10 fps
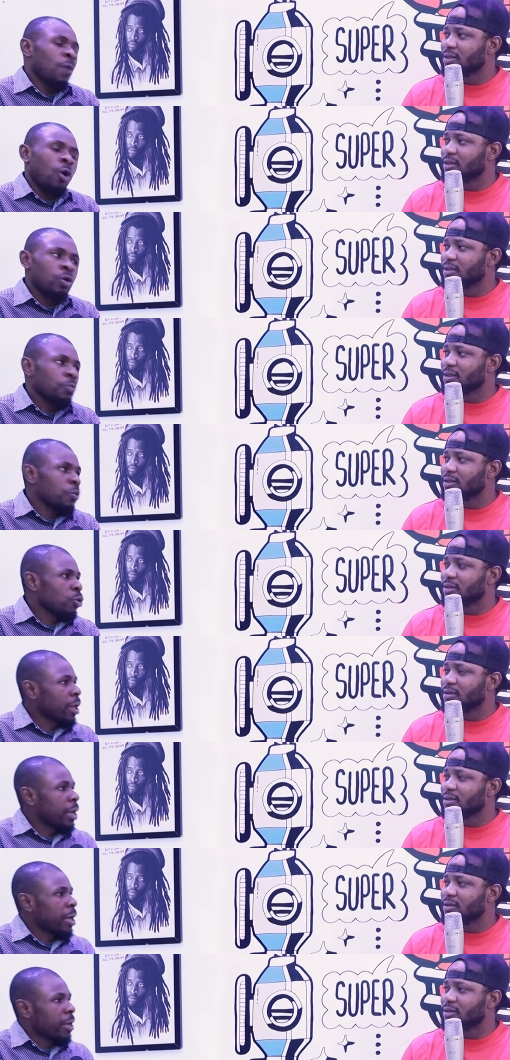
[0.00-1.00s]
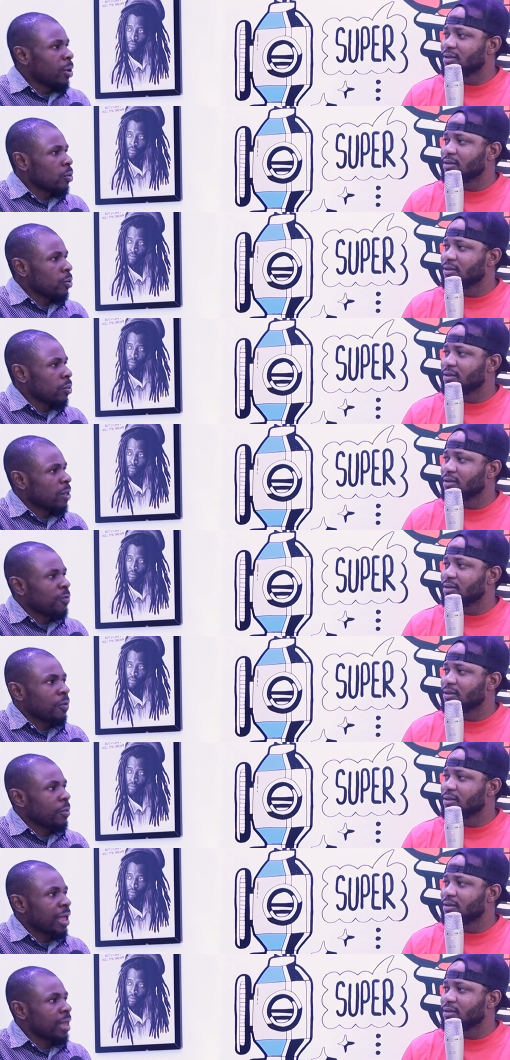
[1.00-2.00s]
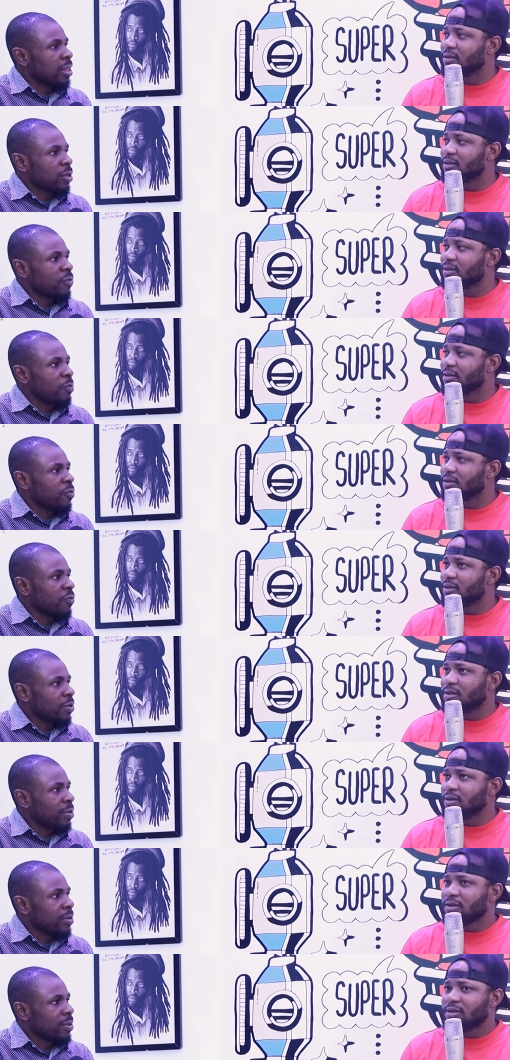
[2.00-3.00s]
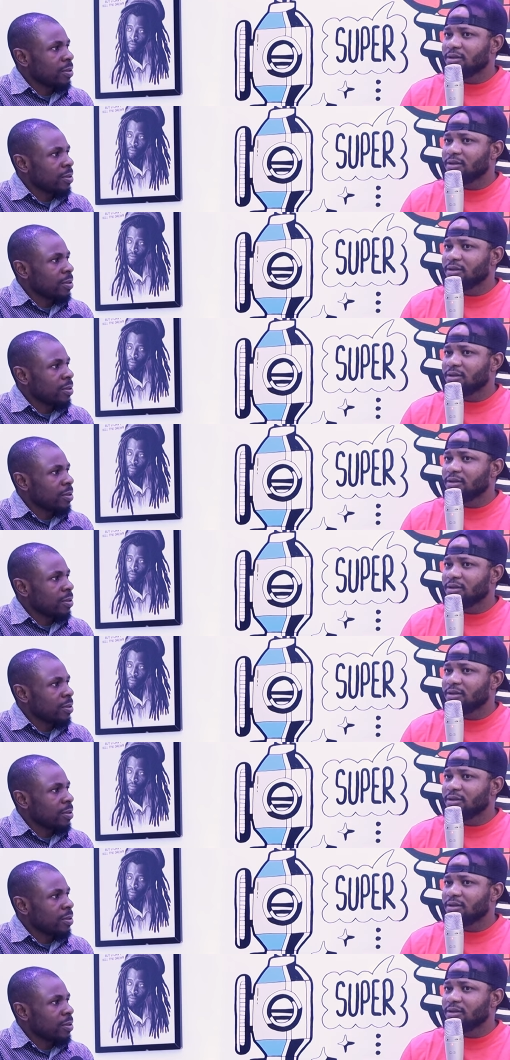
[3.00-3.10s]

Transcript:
Speaker 1: All those pictures that came out is from the acting of the movies.